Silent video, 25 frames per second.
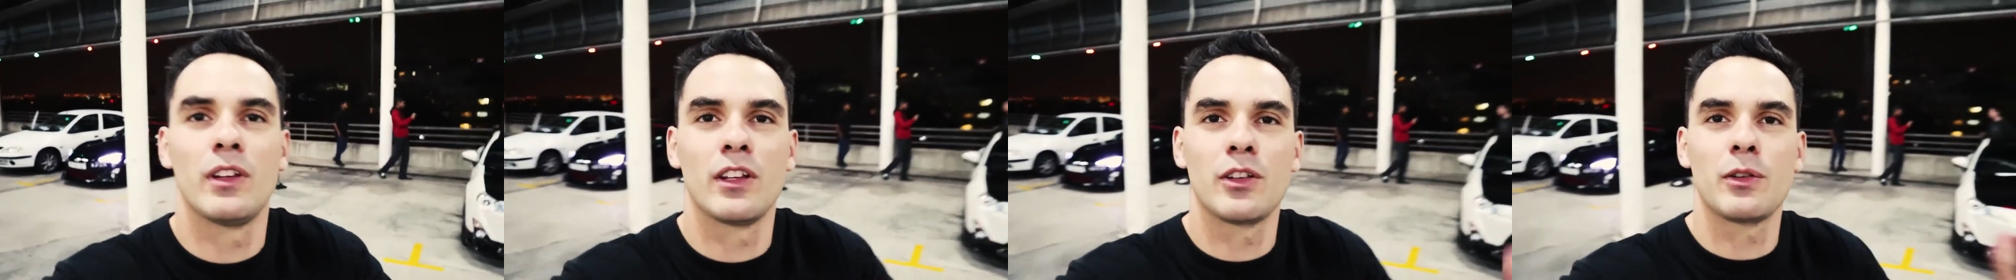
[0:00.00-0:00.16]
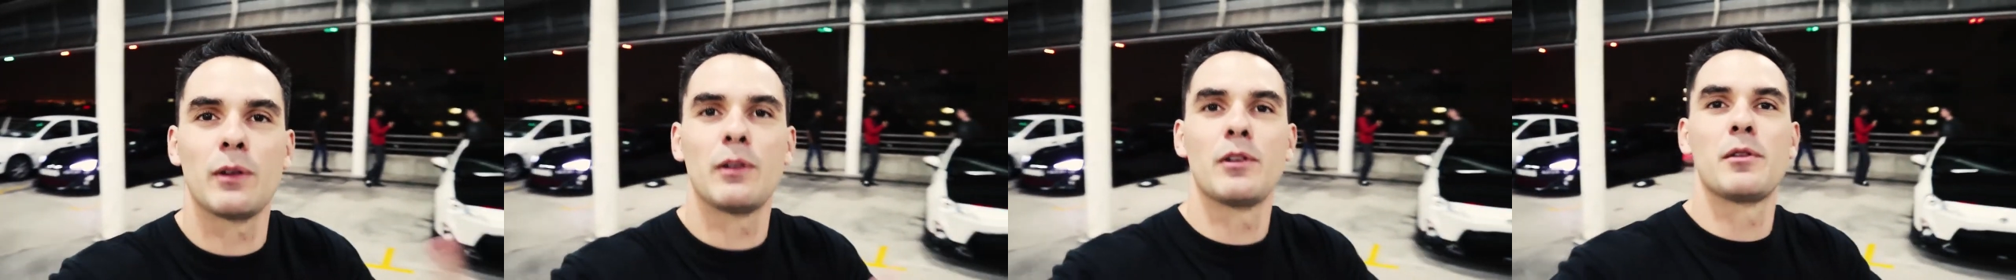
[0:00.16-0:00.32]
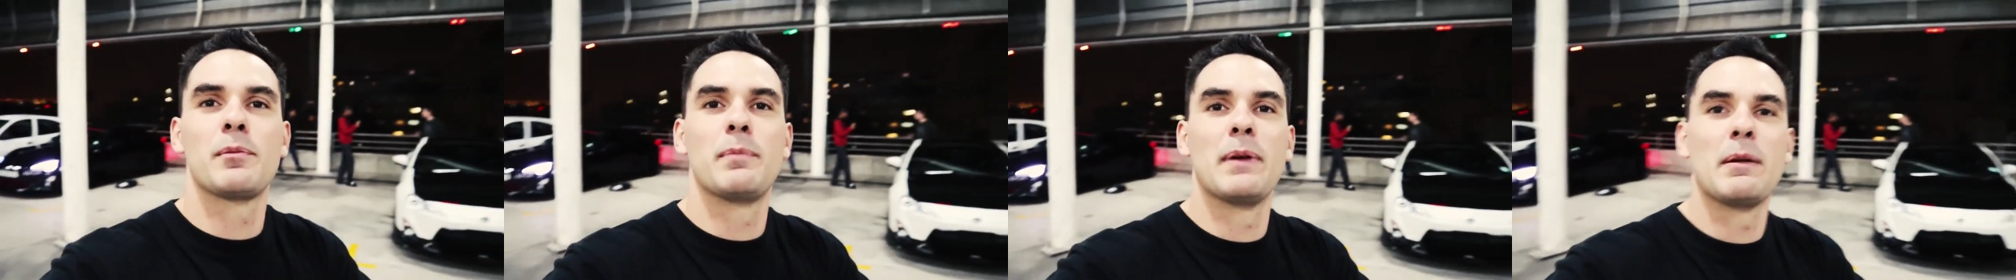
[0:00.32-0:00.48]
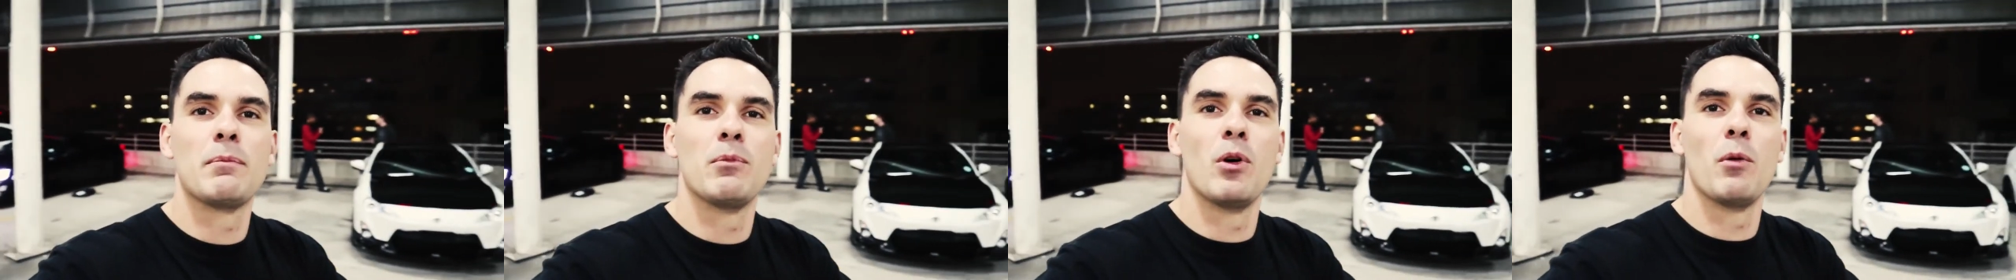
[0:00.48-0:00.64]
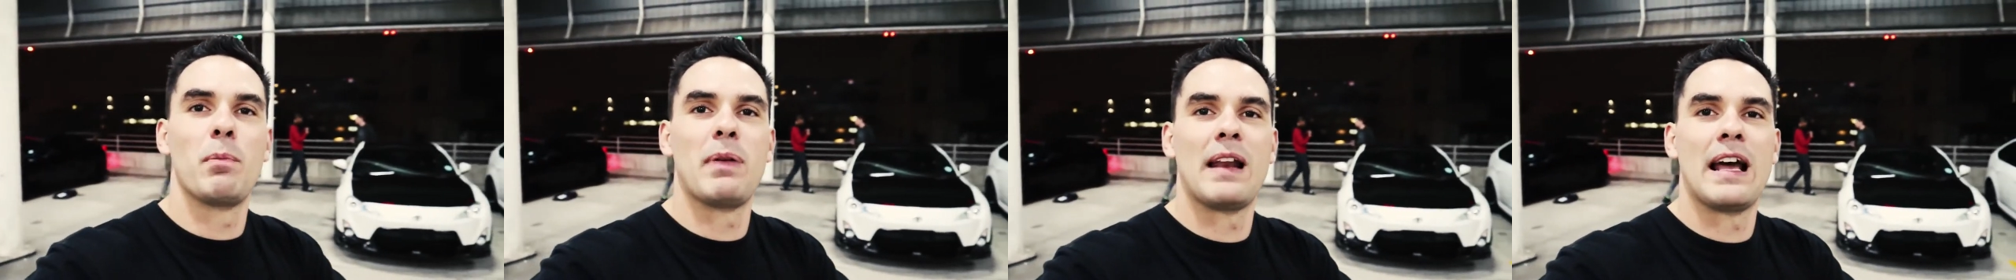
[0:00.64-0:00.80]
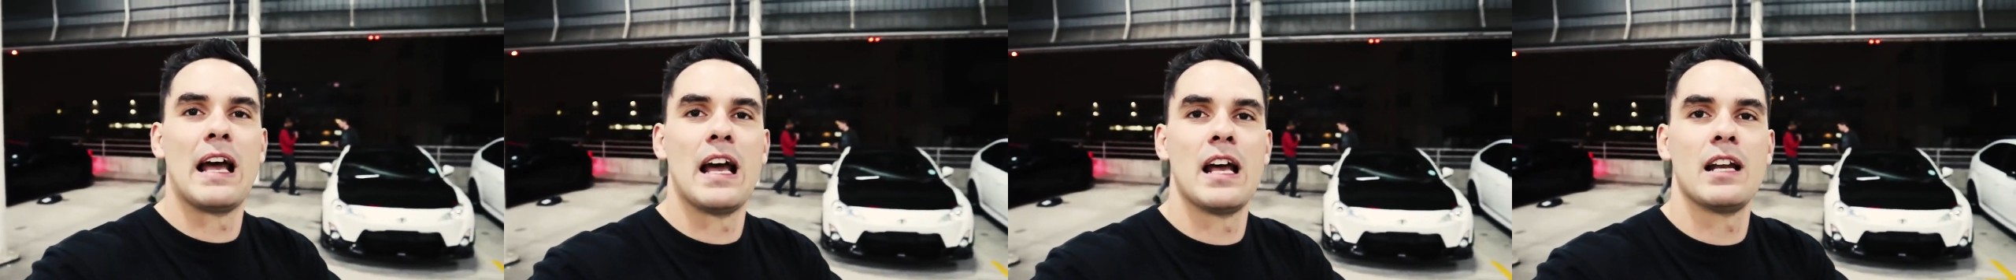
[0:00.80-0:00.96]
This one was a bit
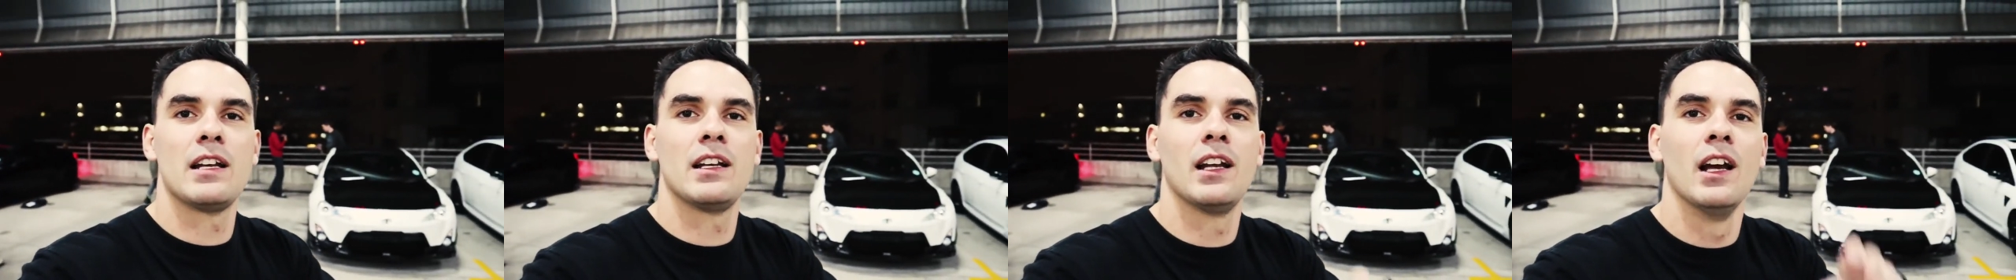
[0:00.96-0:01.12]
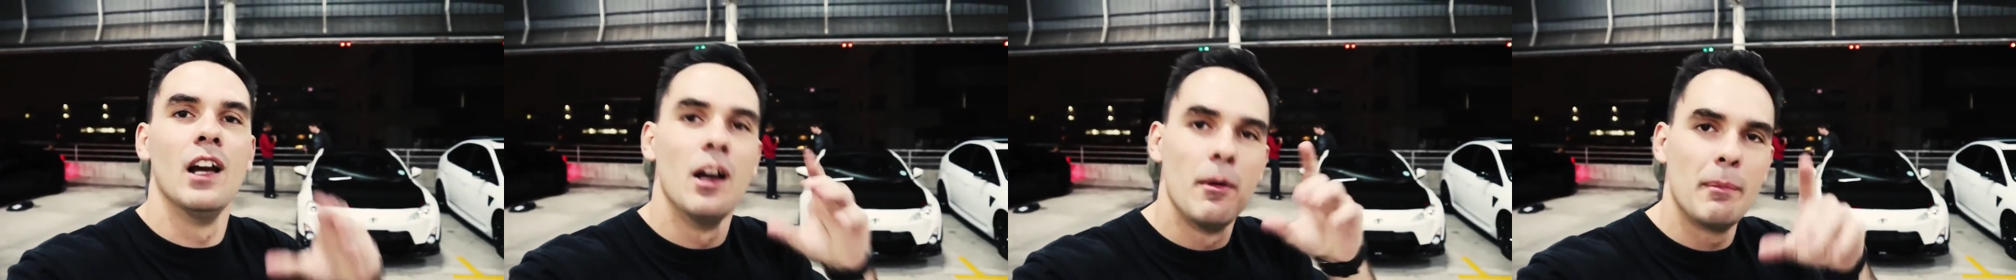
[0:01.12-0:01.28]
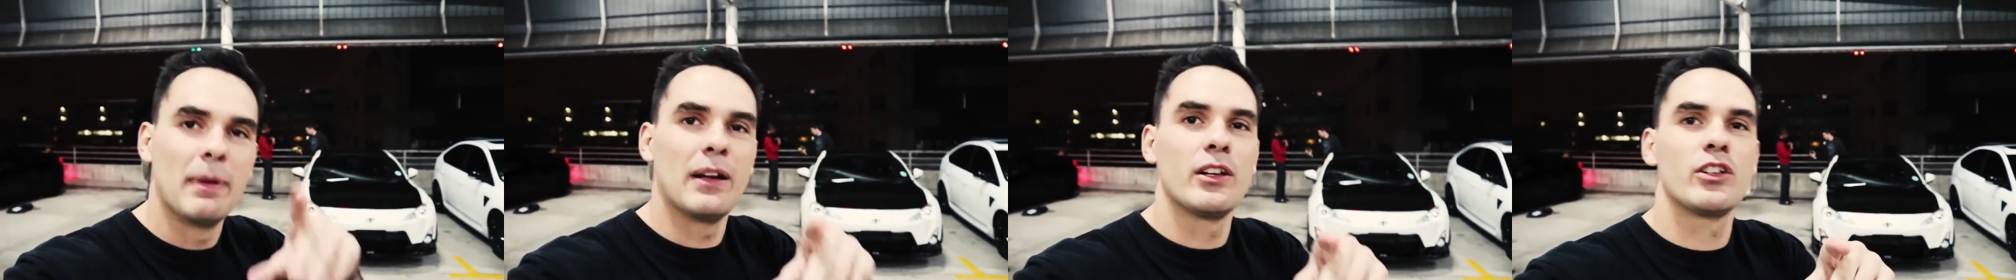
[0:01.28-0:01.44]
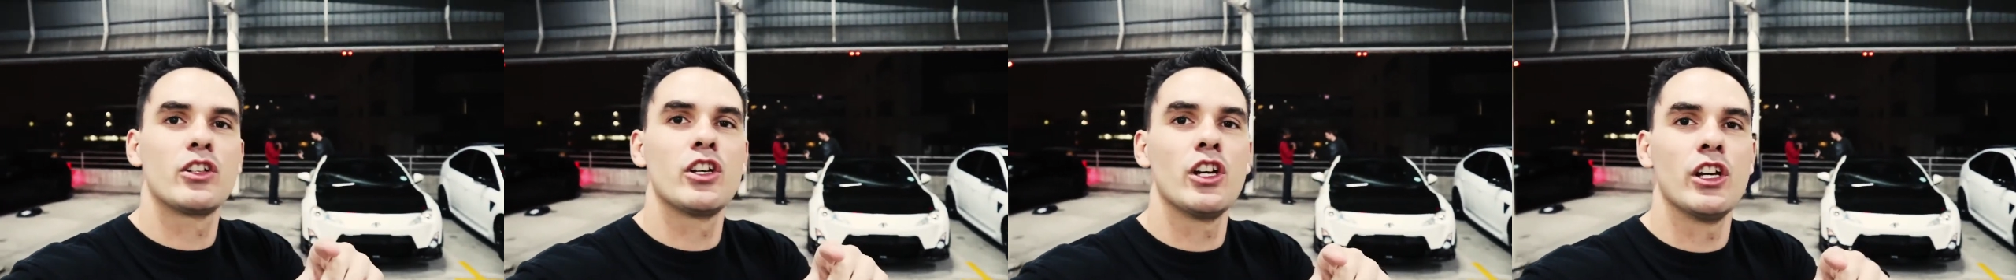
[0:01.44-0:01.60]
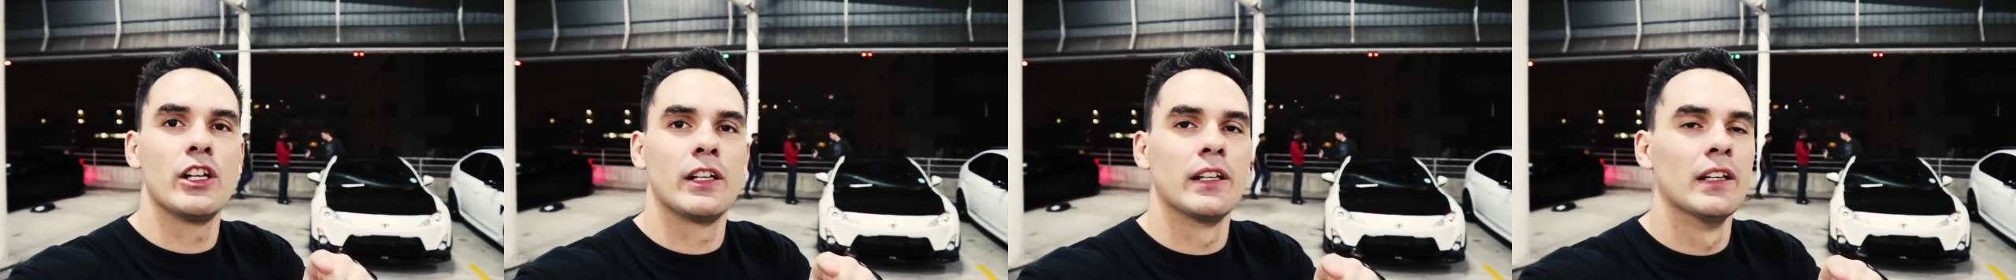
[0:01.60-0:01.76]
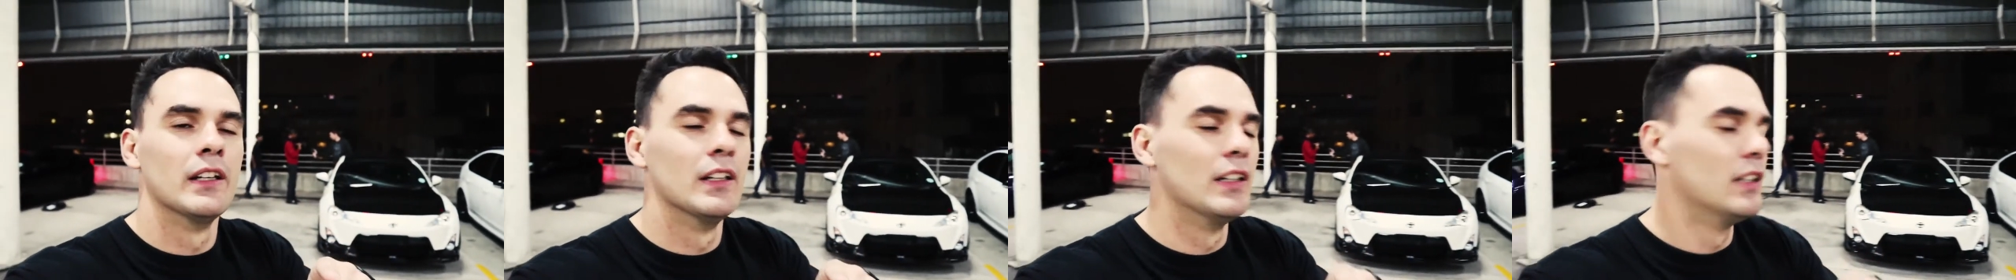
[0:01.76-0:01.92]
more planned, but it's
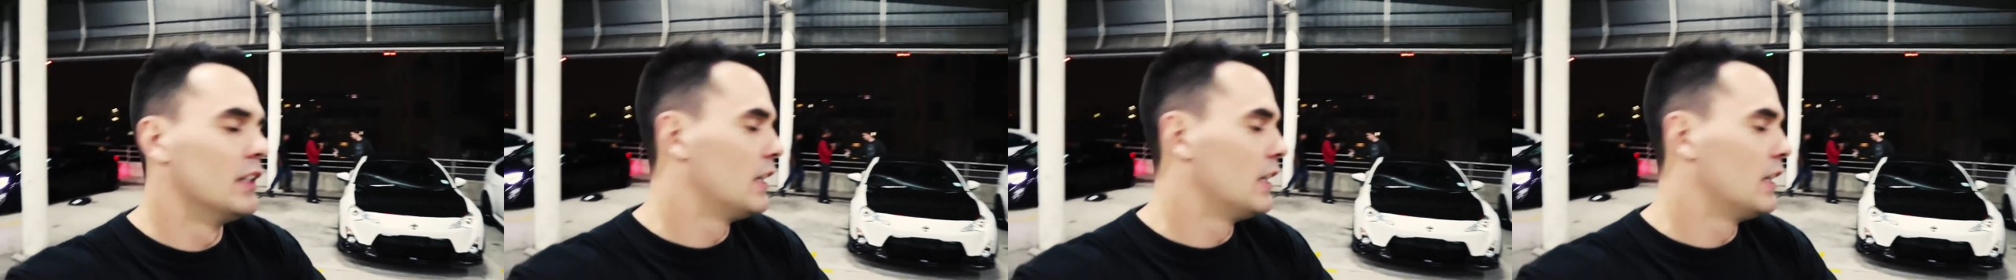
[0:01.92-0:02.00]
good.